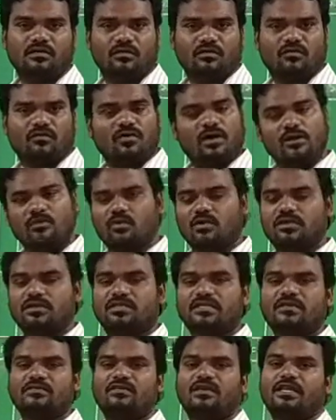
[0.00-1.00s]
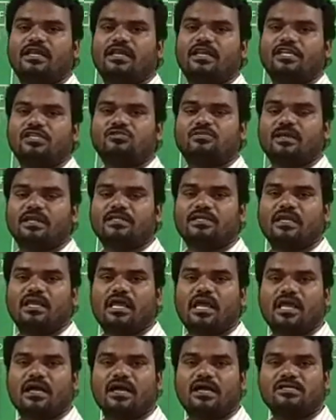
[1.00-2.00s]
One more thing we can expect the
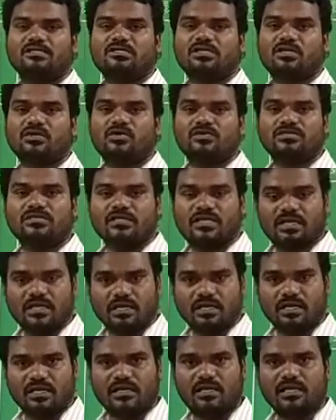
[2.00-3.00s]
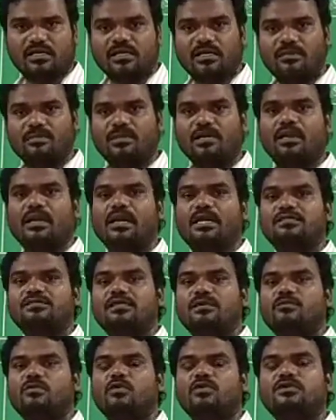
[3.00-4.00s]
long answer question in coming class.
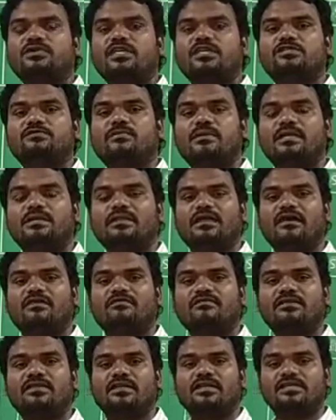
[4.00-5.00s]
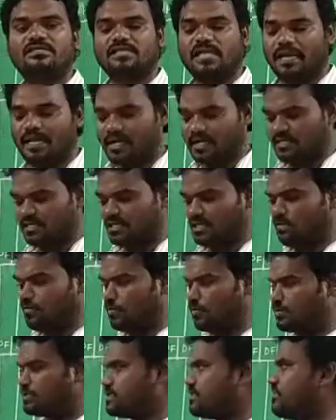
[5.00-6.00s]
I am going to explain that one, that is addressing
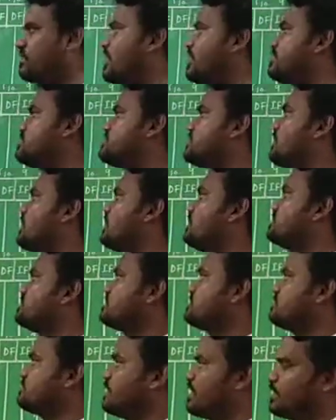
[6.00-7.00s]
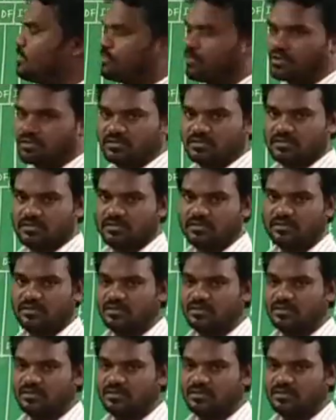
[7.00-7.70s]
modes of 8086 microprocessor.